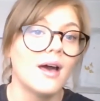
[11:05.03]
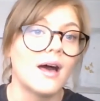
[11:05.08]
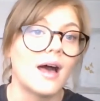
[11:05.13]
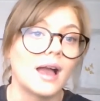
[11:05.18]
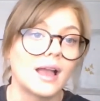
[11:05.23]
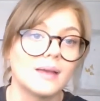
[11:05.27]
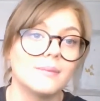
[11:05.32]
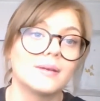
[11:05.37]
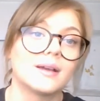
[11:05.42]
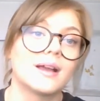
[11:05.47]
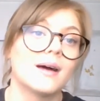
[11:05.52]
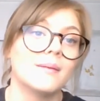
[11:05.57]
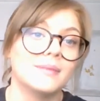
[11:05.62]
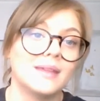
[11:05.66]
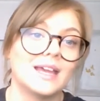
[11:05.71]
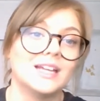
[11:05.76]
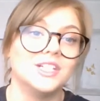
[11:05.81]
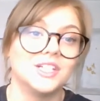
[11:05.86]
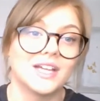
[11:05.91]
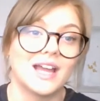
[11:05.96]
I can become
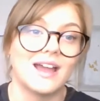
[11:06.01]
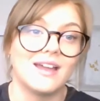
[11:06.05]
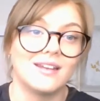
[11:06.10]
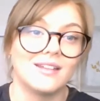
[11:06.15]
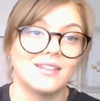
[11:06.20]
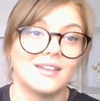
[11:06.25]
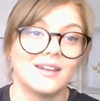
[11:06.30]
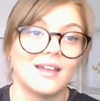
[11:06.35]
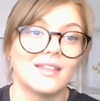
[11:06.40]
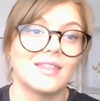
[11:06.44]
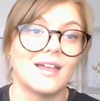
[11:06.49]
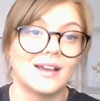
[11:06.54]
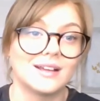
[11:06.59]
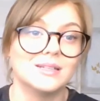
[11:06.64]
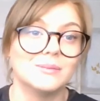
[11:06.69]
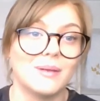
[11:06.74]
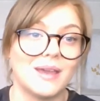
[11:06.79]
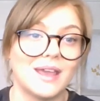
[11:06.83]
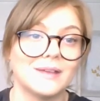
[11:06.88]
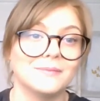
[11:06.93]
the educator that I'd like
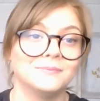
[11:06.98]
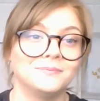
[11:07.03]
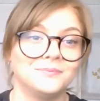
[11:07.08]
to be.